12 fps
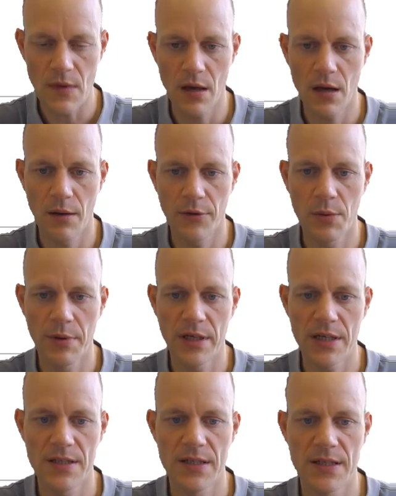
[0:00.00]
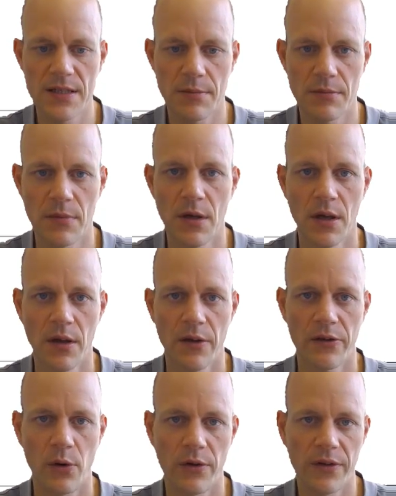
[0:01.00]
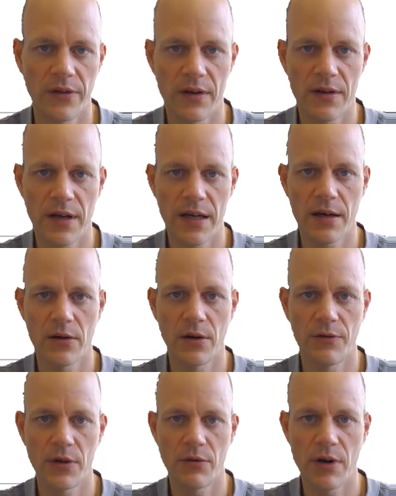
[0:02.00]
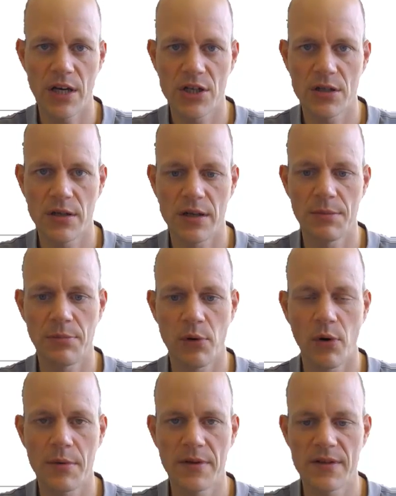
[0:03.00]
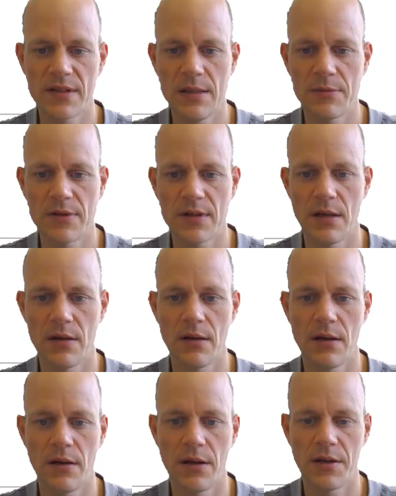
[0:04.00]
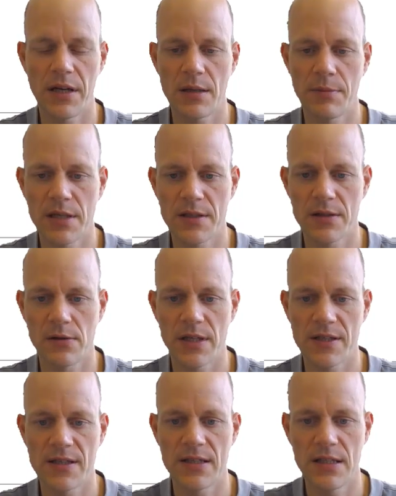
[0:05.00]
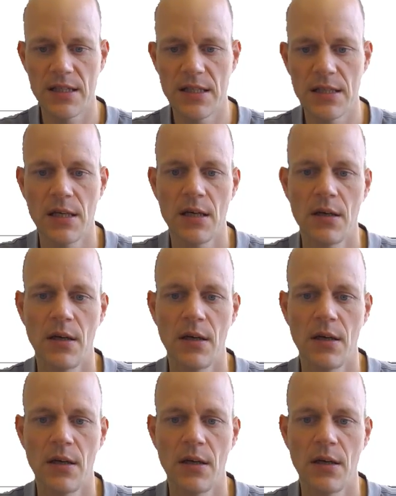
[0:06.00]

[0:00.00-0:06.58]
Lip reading: The Kubernetes system stores its entire configuration and deployment schemes in a database called etcd,